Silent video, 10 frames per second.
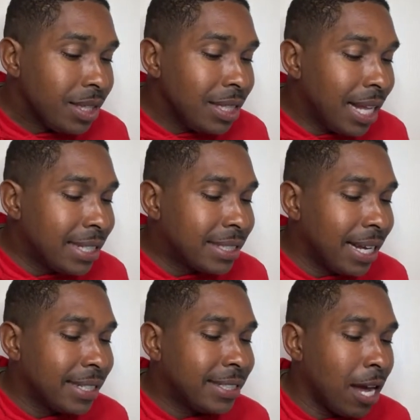they
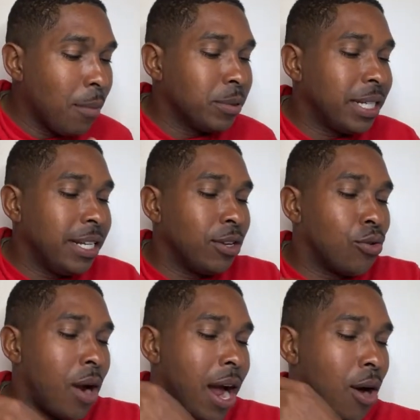said Samples hit the
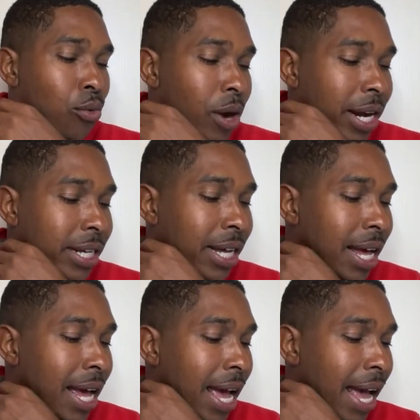ground running
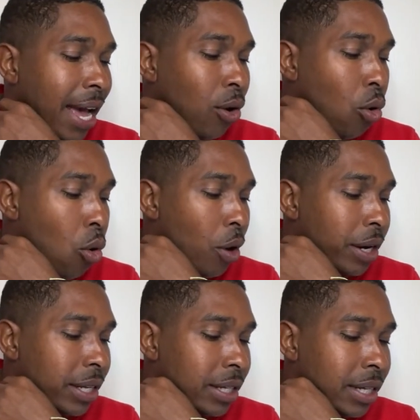at
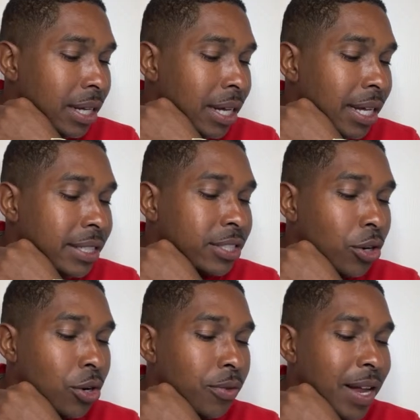Oregon. He
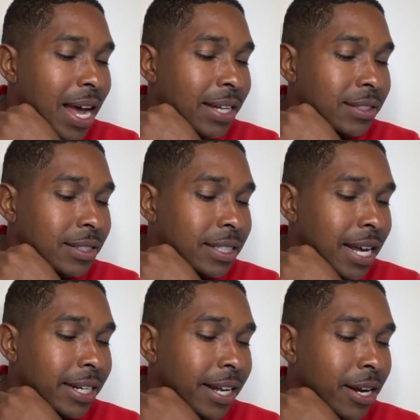served as the
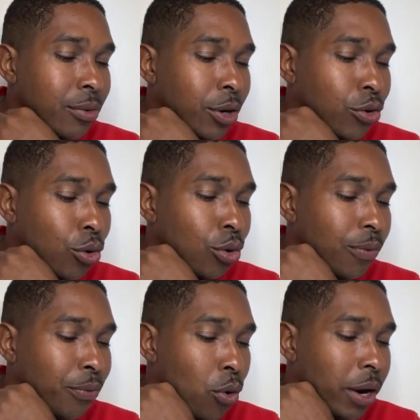secondary recruiter
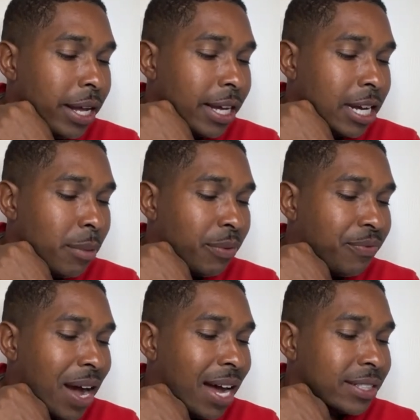for incoming
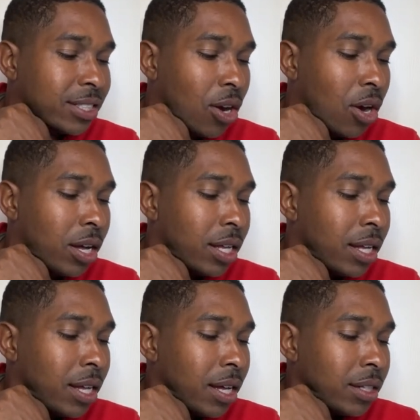5-star
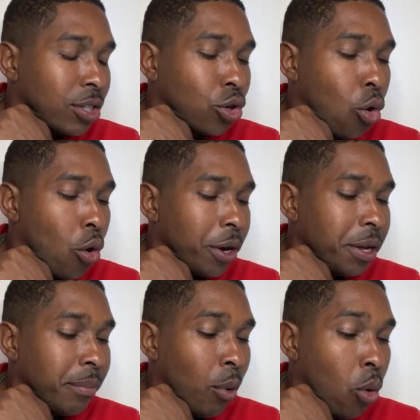
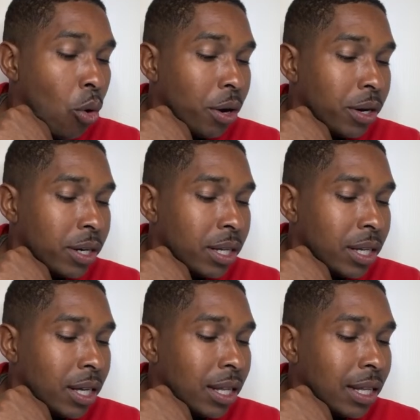Decorian Moore,
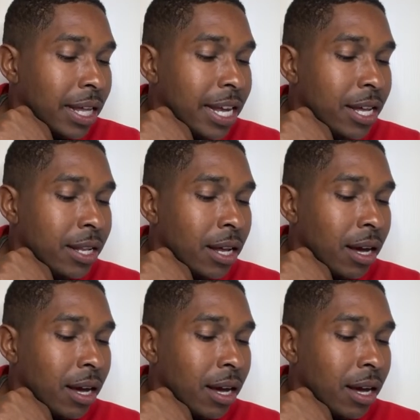leading